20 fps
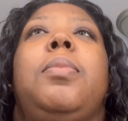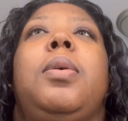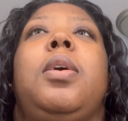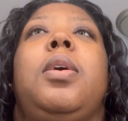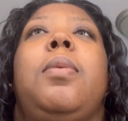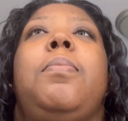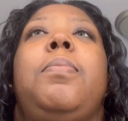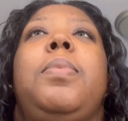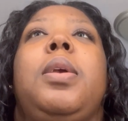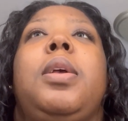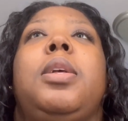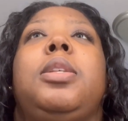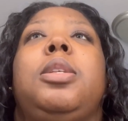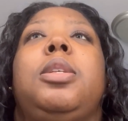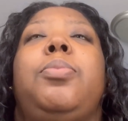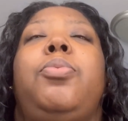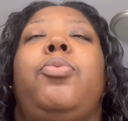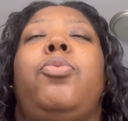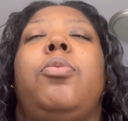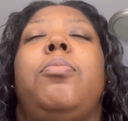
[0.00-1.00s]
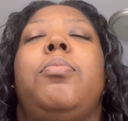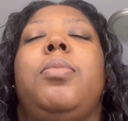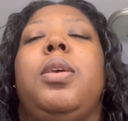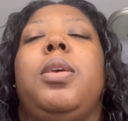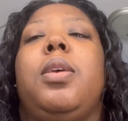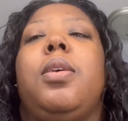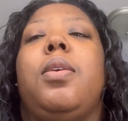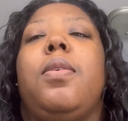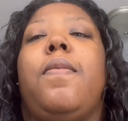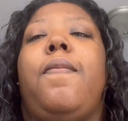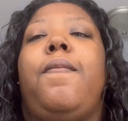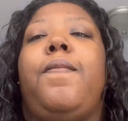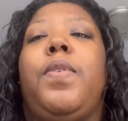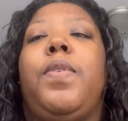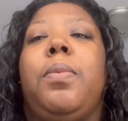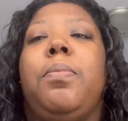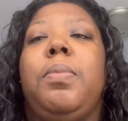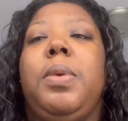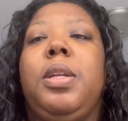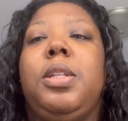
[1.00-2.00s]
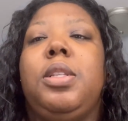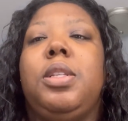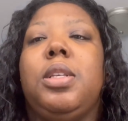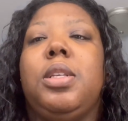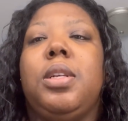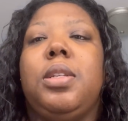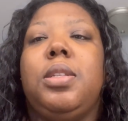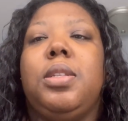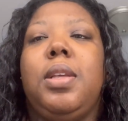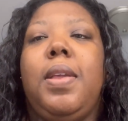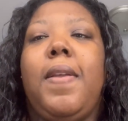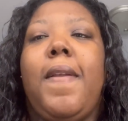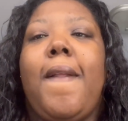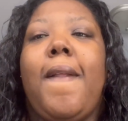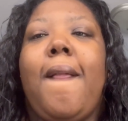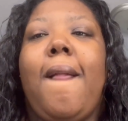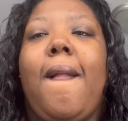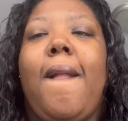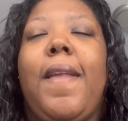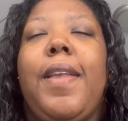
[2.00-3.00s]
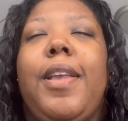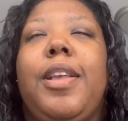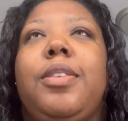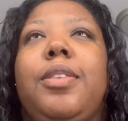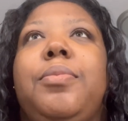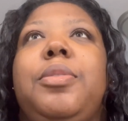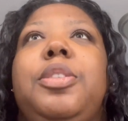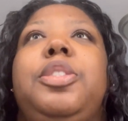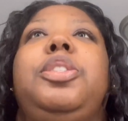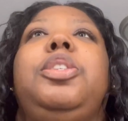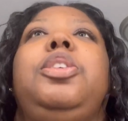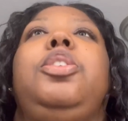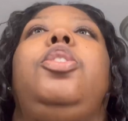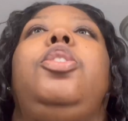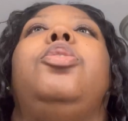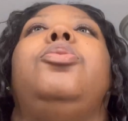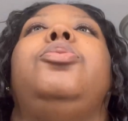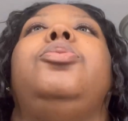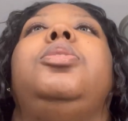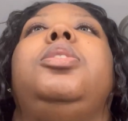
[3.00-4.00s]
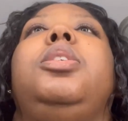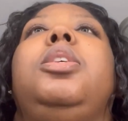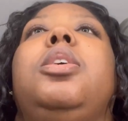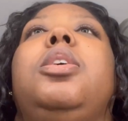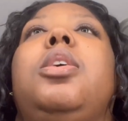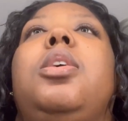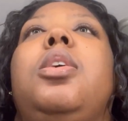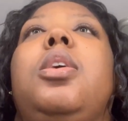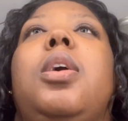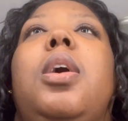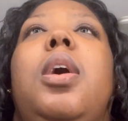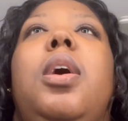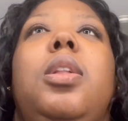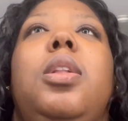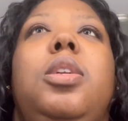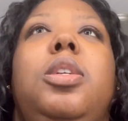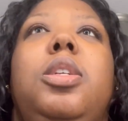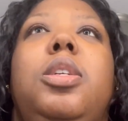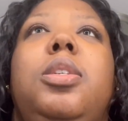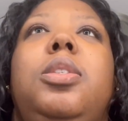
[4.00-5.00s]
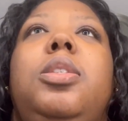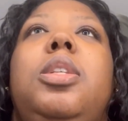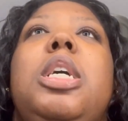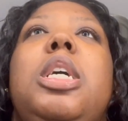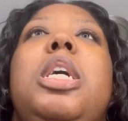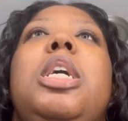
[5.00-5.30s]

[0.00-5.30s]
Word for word: but her biggest appointment for me to attend is when she goes see her oncologist